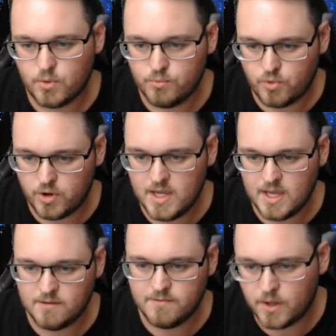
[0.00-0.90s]
rookie
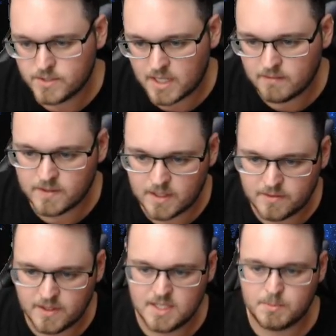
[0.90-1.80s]
in Finn O'Sullivan. I
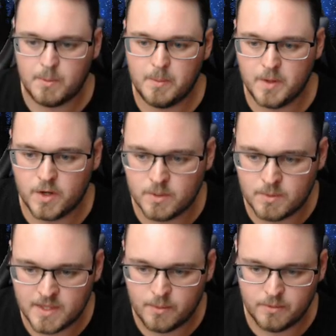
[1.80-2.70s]
think he's probably the only
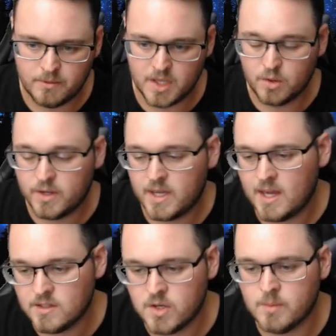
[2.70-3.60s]
one that we're really looking
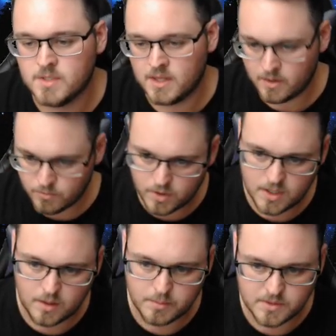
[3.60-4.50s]
at in terms of their
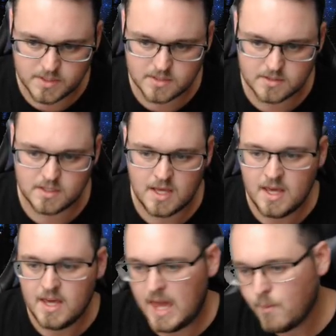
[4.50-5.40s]
rookie lists.
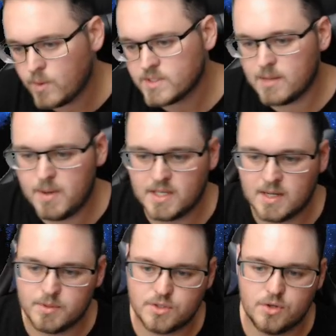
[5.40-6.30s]
He was their pick
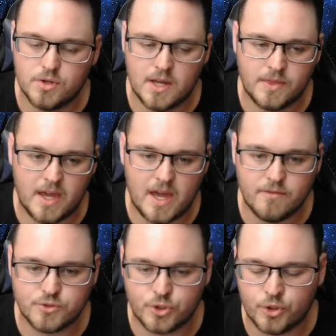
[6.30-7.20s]
number 2, and they
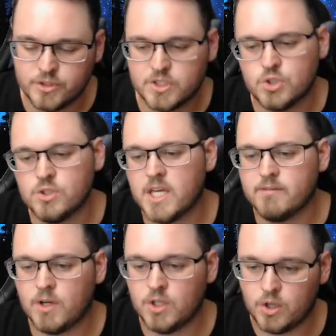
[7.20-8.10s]
have shown to
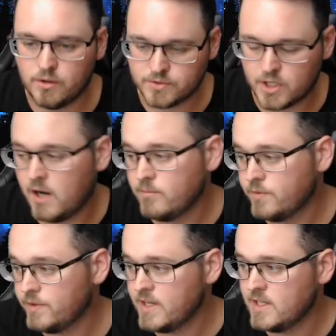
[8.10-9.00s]
give a lot of time
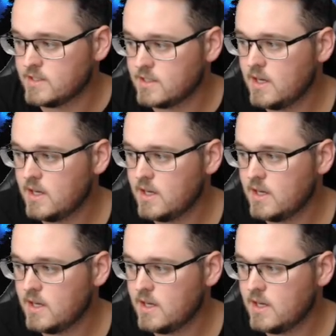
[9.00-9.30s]
for these